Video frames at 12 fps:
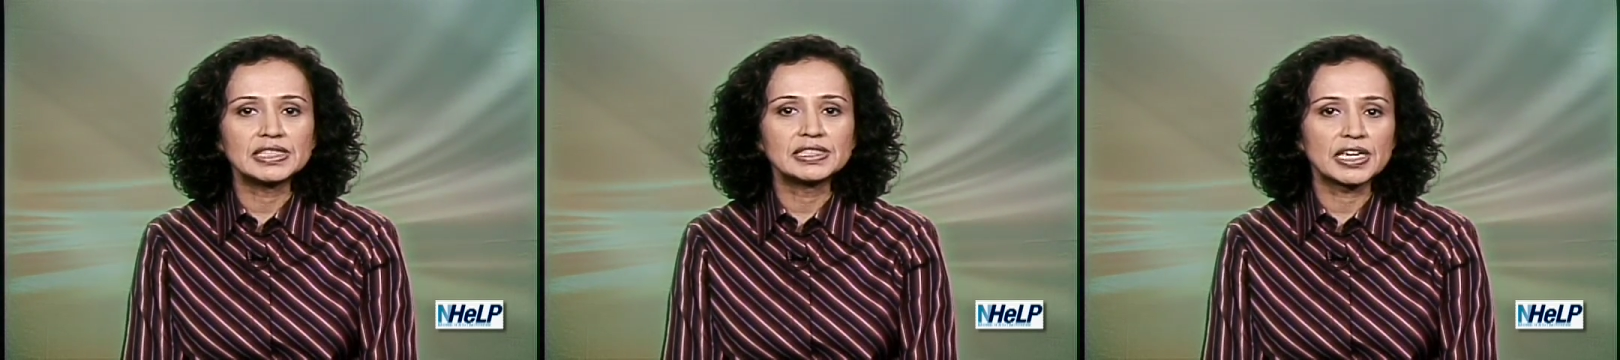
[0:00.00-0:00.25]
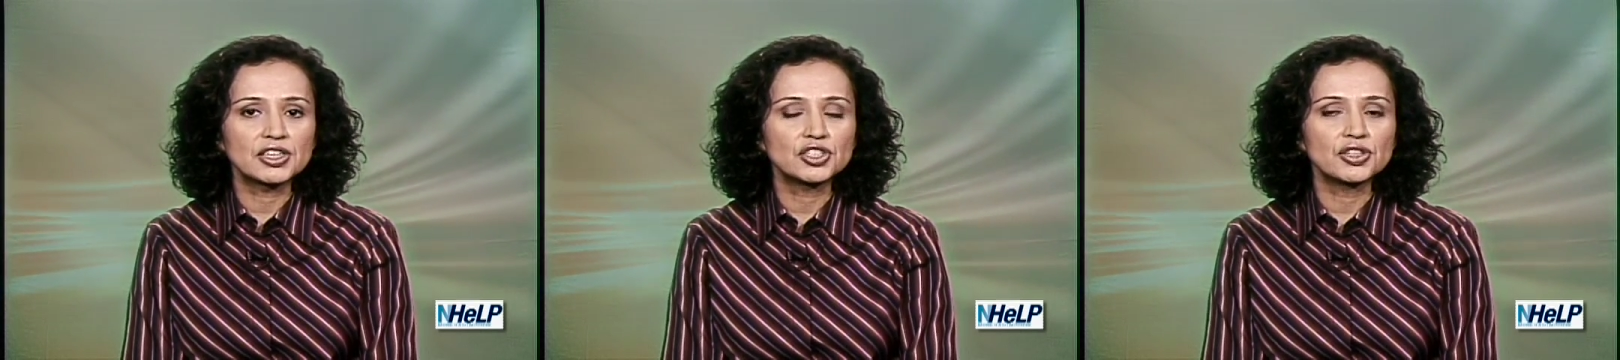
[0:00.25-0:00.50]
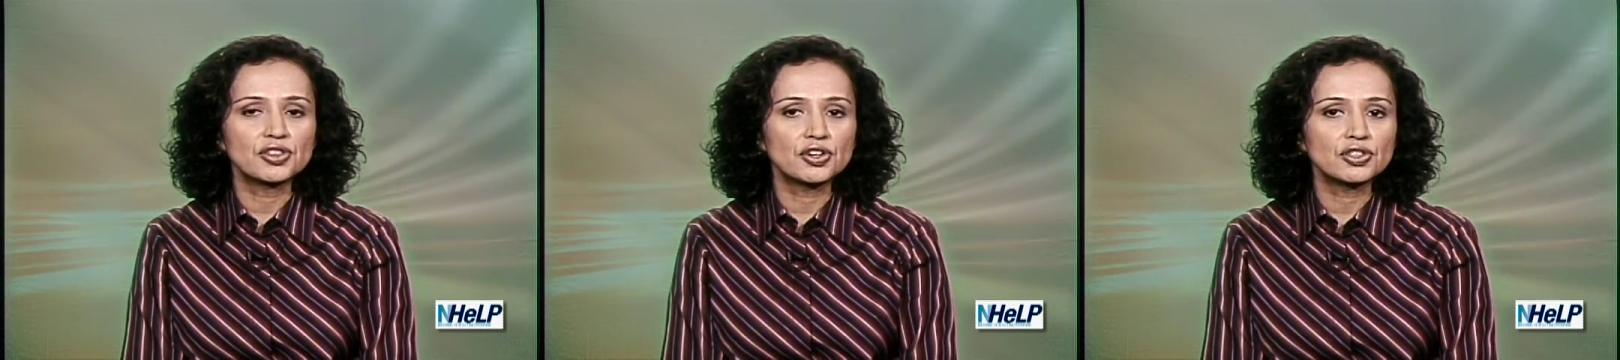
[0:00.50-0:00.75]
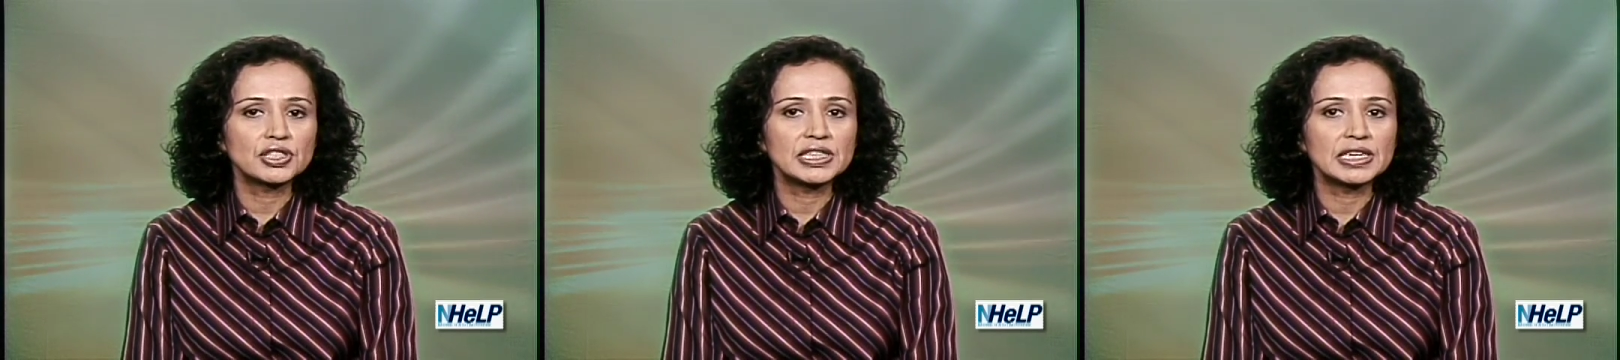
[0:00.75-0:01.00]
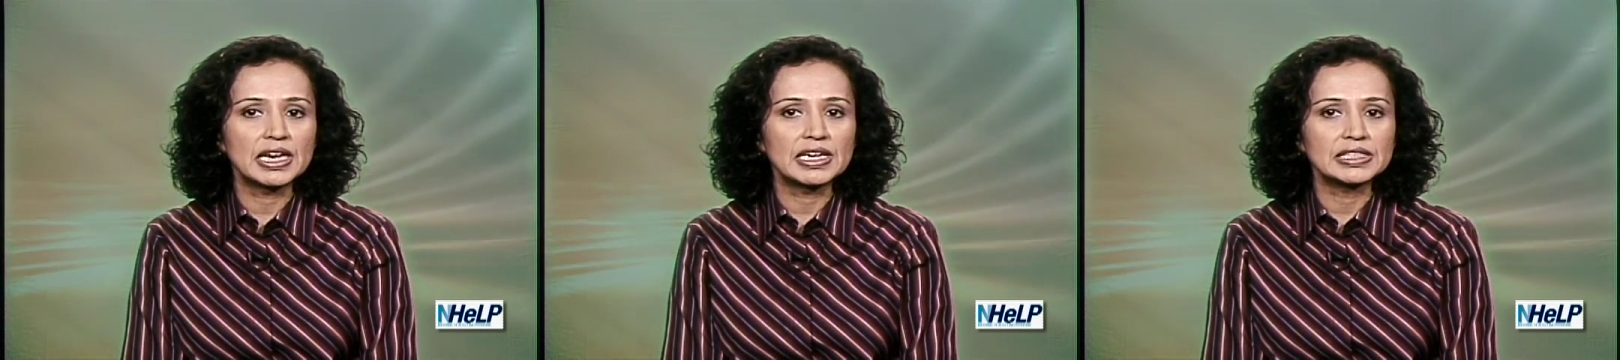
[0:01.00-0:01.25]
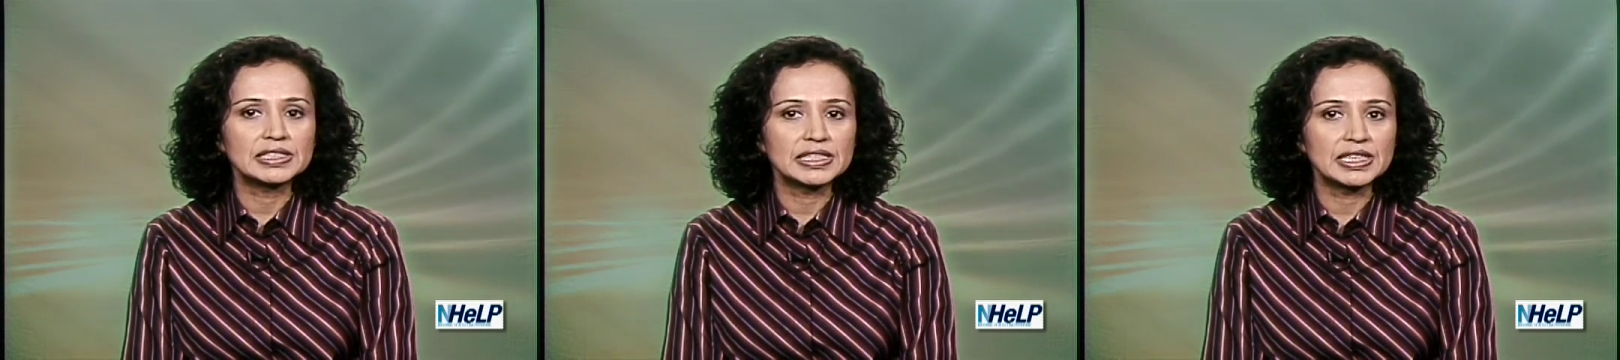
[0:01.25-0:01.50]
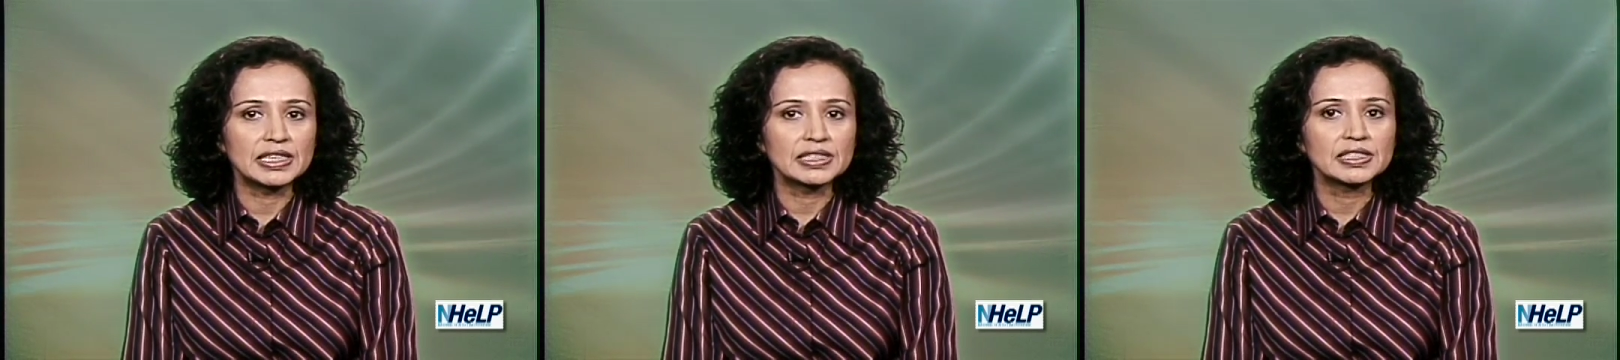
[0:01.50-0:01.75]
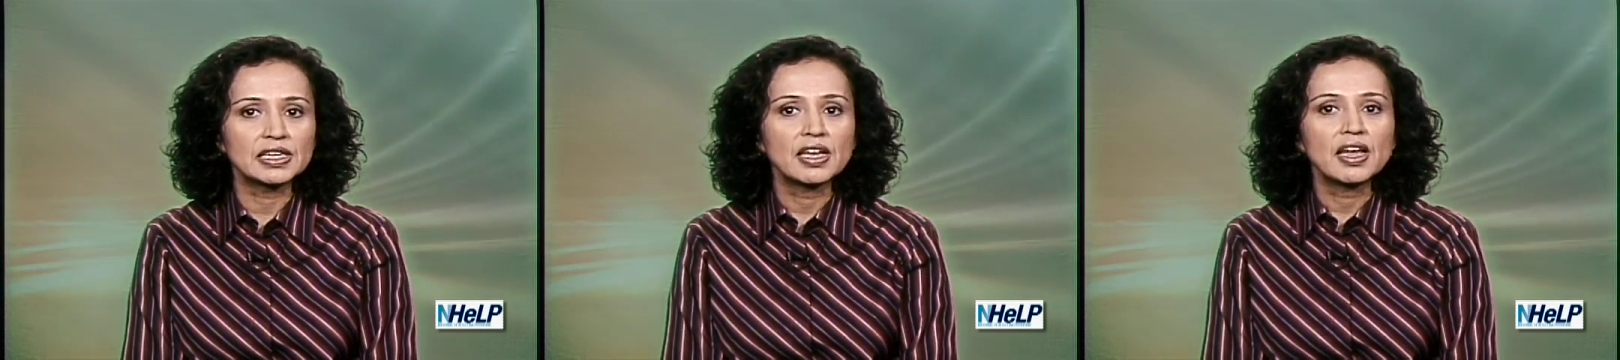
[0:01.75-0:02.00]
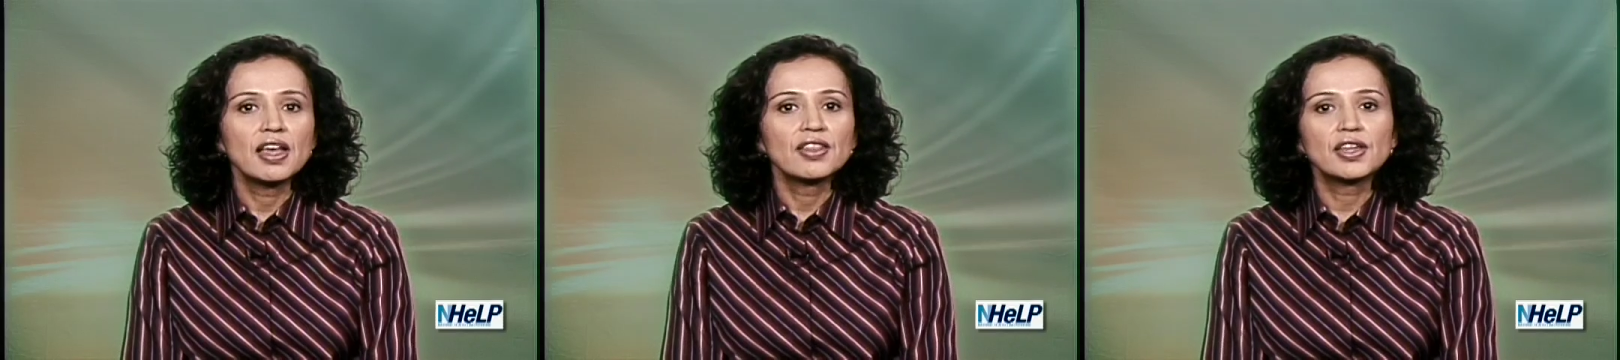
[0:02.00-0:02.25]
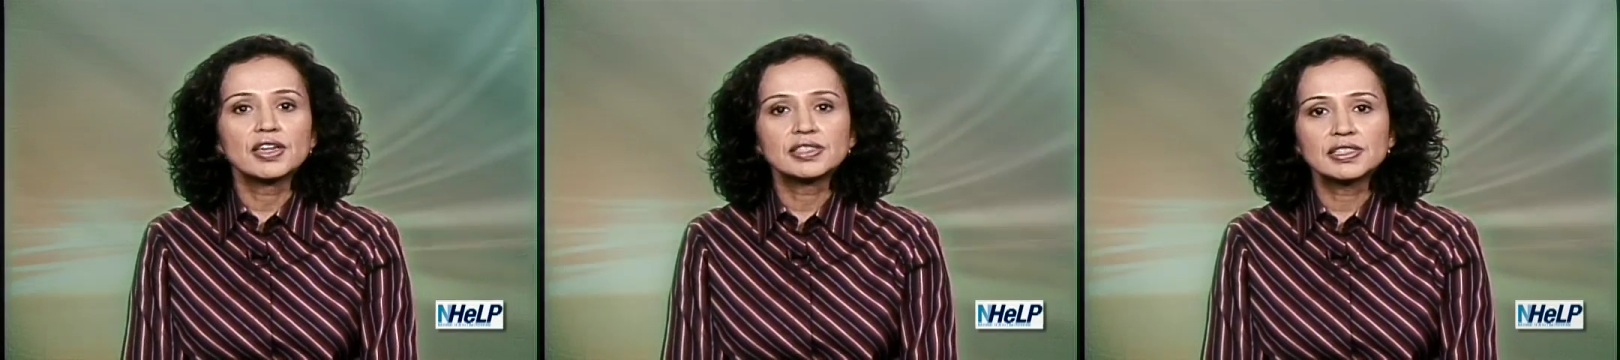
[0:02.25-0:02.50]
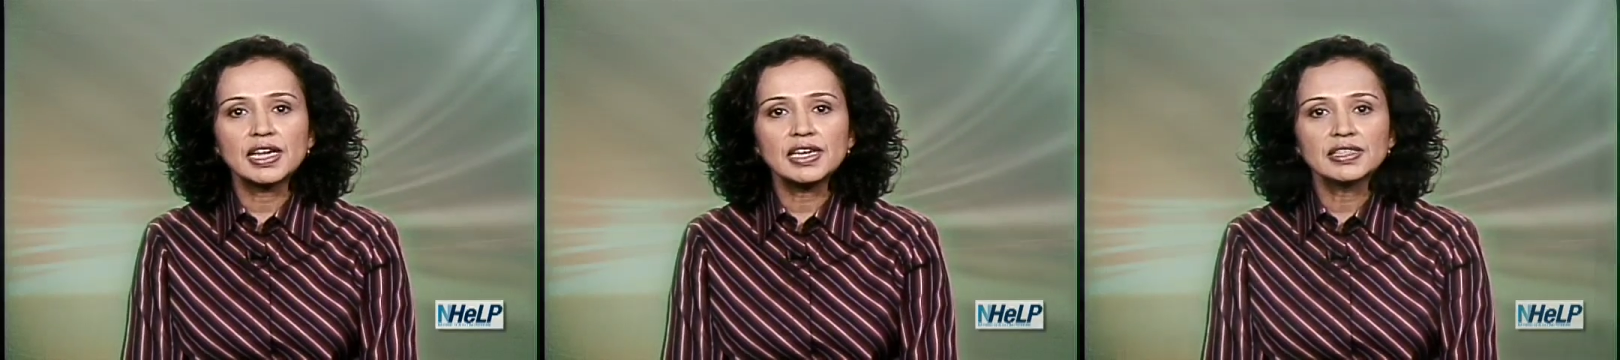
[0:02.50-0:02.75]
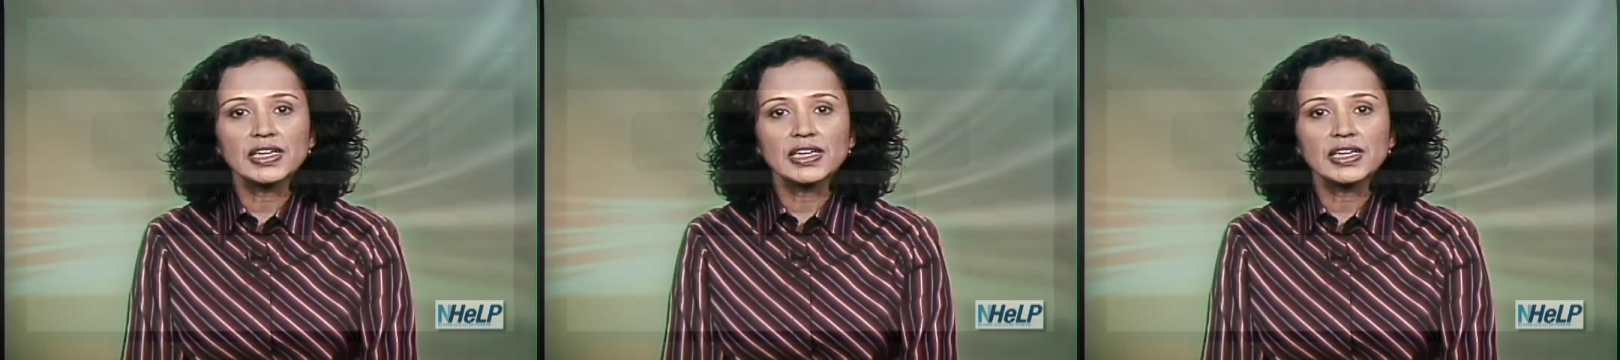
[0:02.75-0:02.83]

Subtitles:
Section 1396, that a state